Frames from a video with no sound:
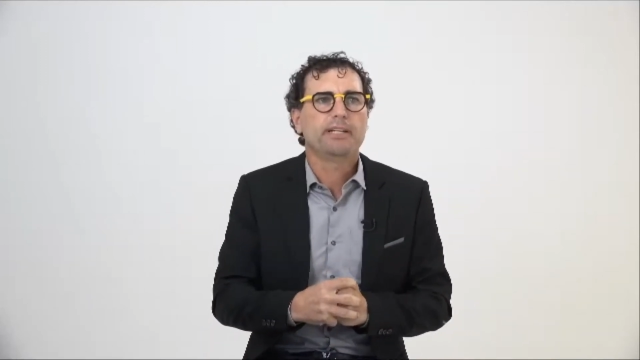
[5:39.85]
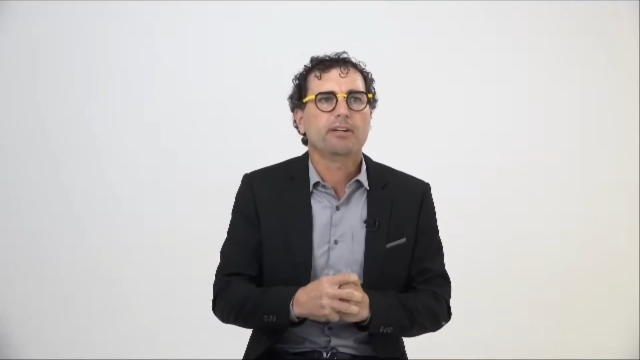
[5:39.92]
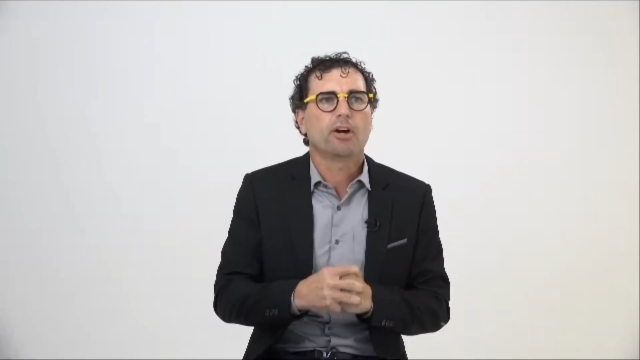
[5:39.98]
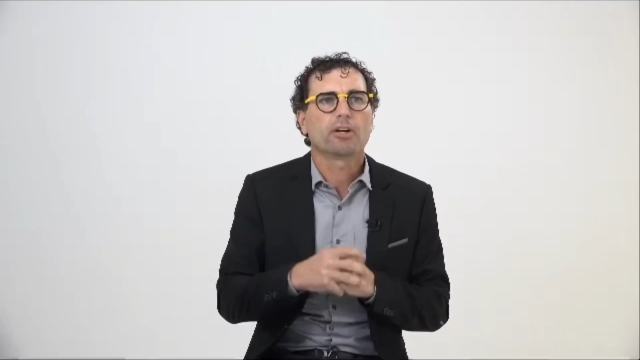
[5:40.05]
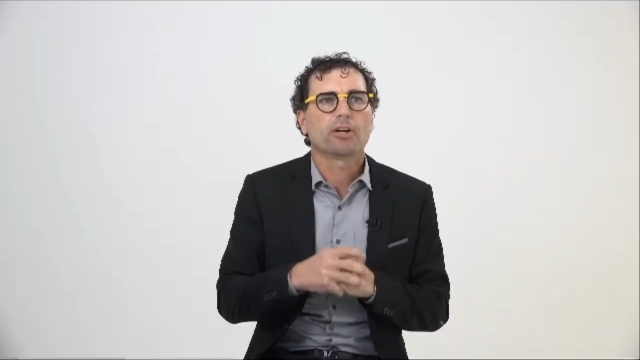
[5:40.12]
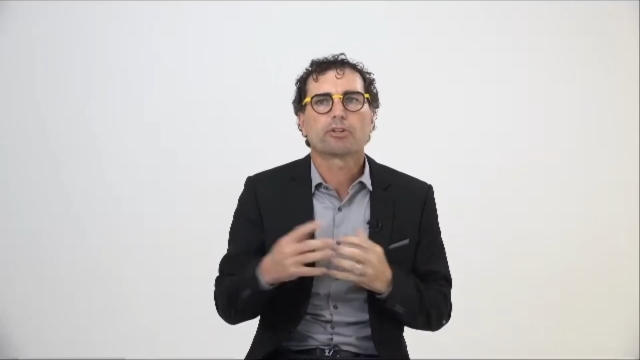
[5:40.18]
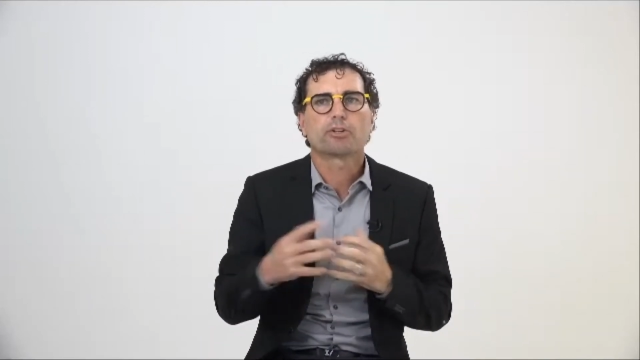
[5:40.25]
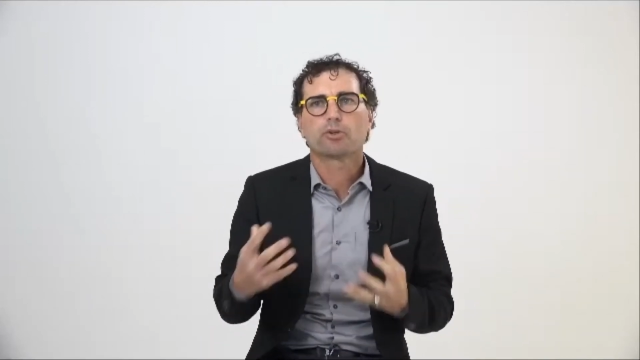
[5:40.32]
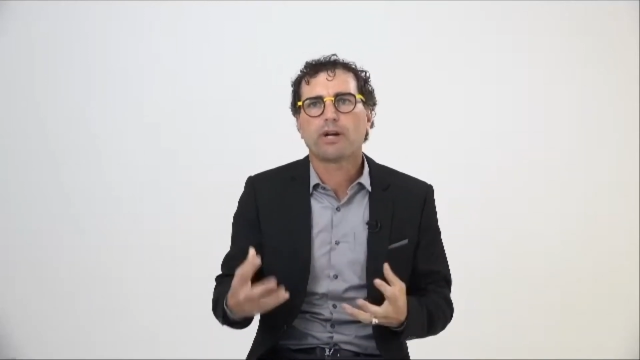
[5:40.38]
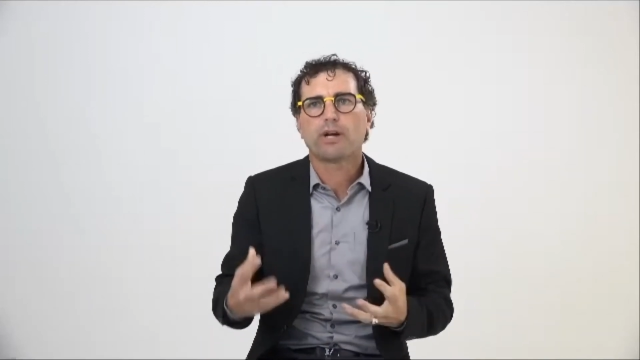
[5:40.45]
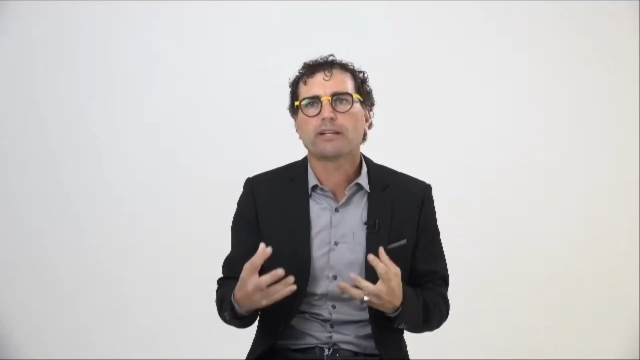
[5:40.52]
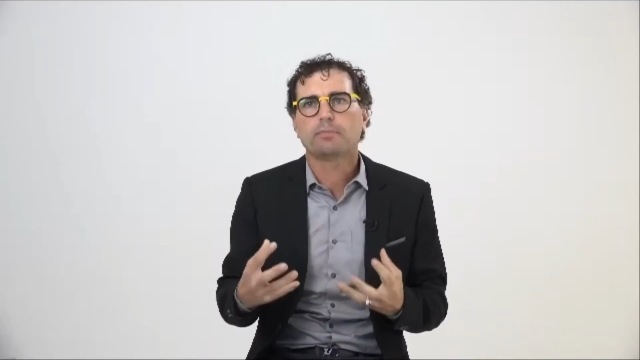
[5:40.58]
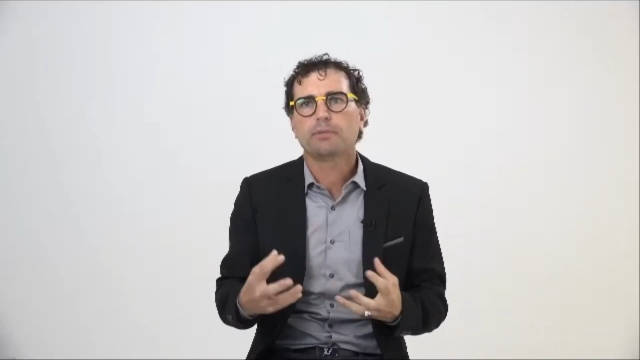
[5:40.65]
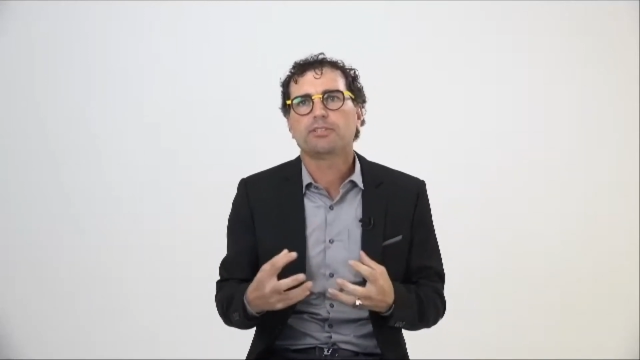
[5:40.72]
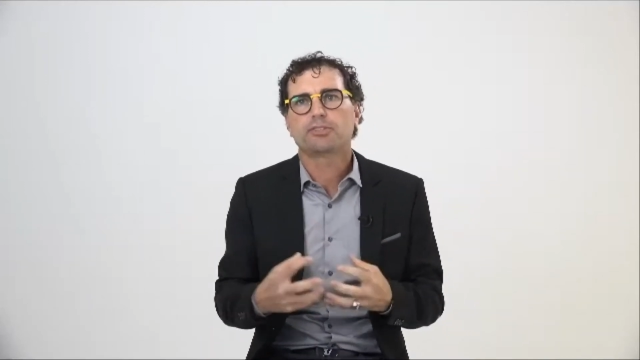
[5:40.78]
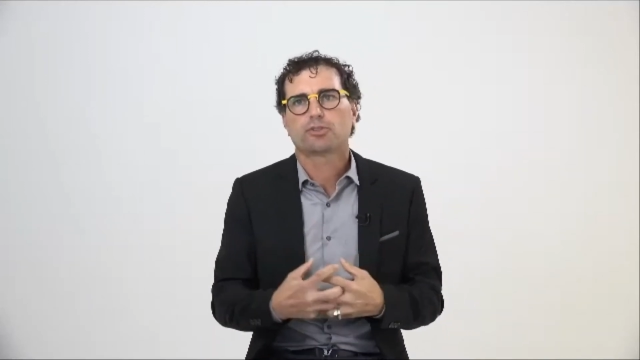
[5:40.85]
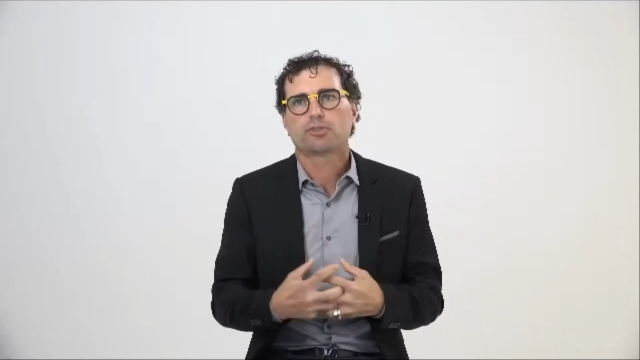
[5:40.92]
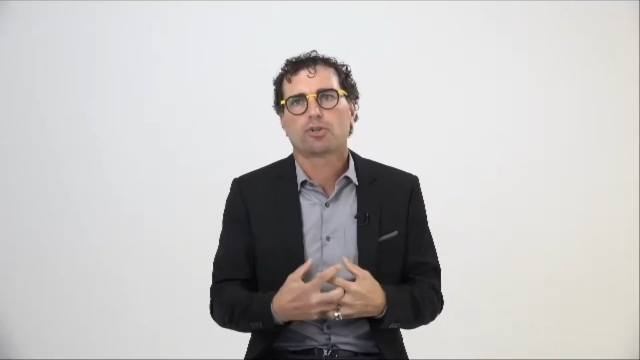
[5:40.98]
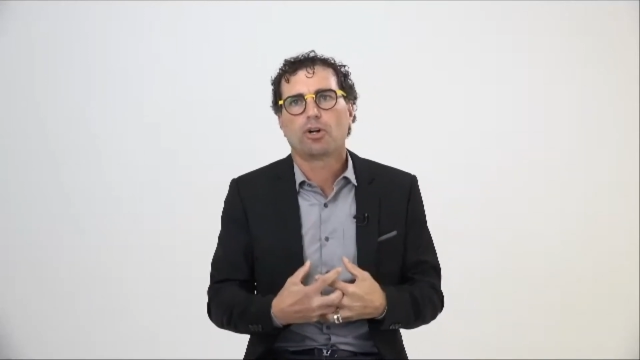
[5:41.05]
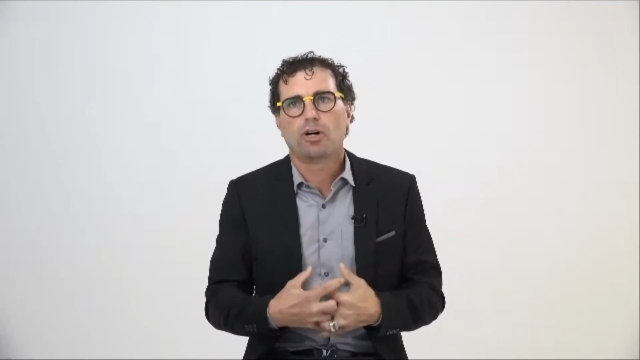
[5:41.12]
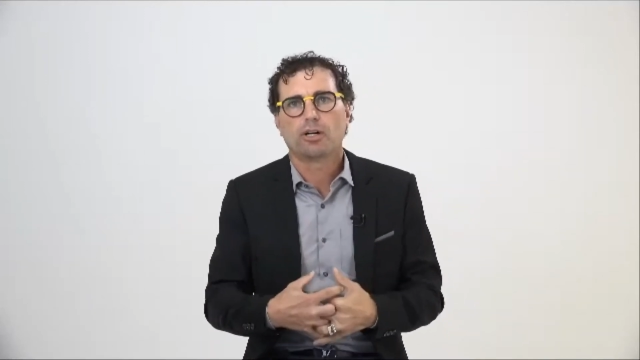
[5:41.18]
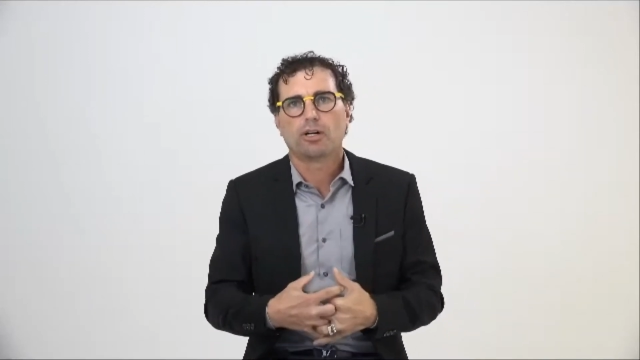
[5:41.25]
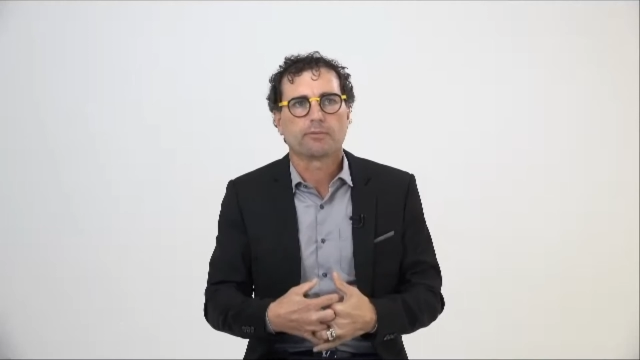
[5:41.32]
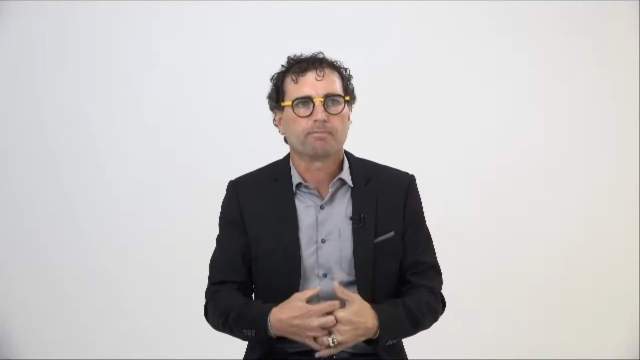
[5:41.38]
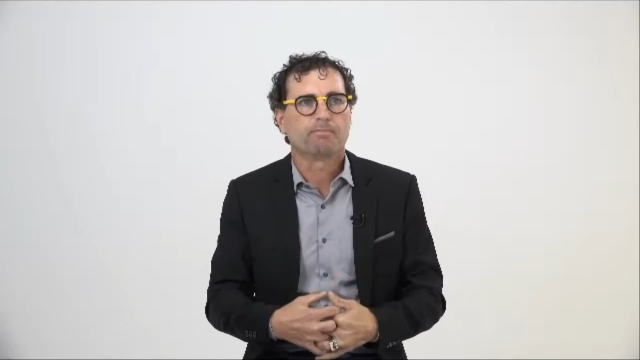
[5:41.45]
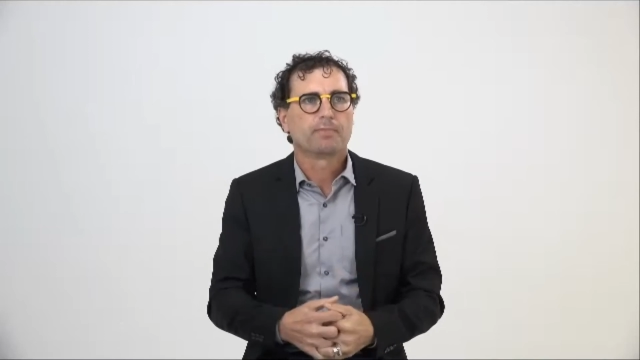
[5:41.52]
are incredibly strong.